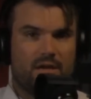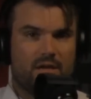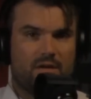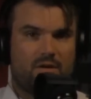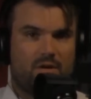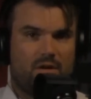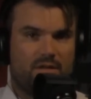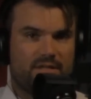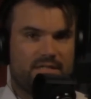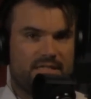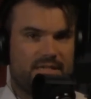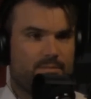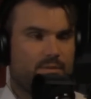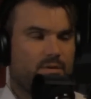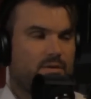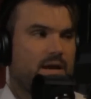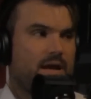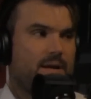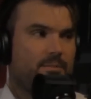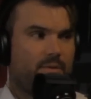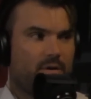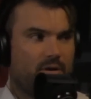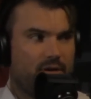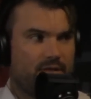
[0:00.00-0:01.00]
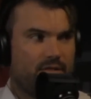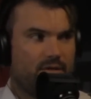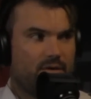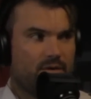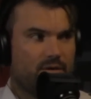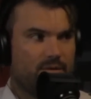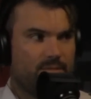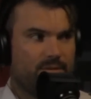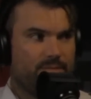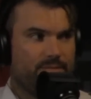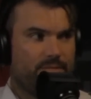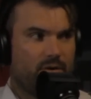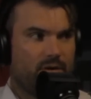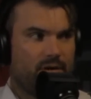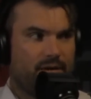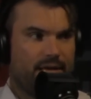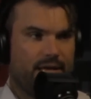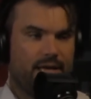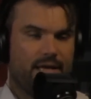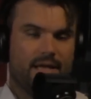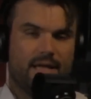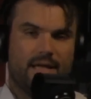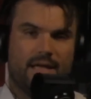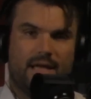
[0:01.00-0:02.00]
call the Democrat Party the urban
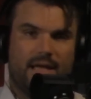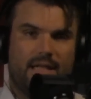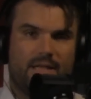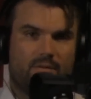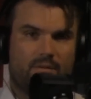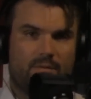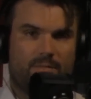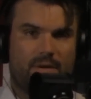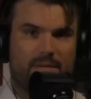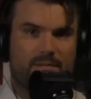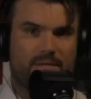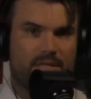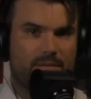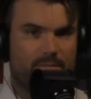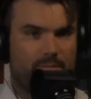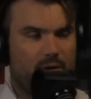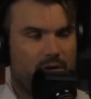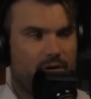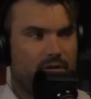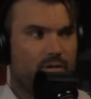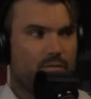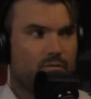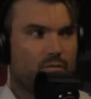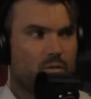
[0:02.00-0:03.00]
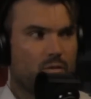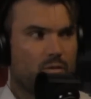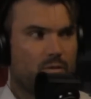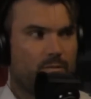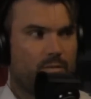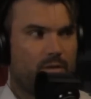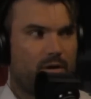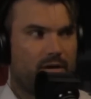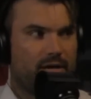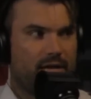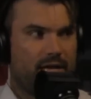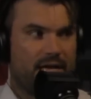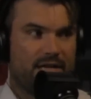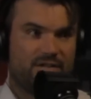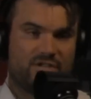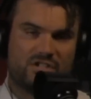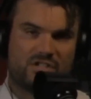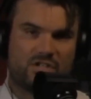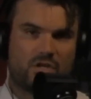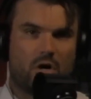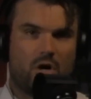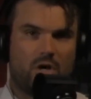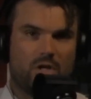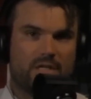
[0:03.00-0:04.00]
party and the Republican Party the rural party and
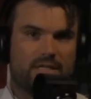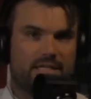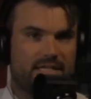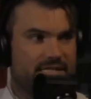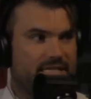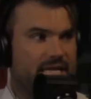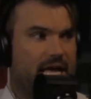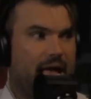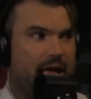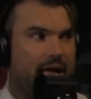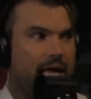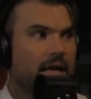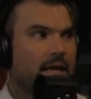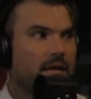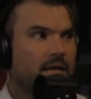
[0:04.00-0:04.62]
just call it a day.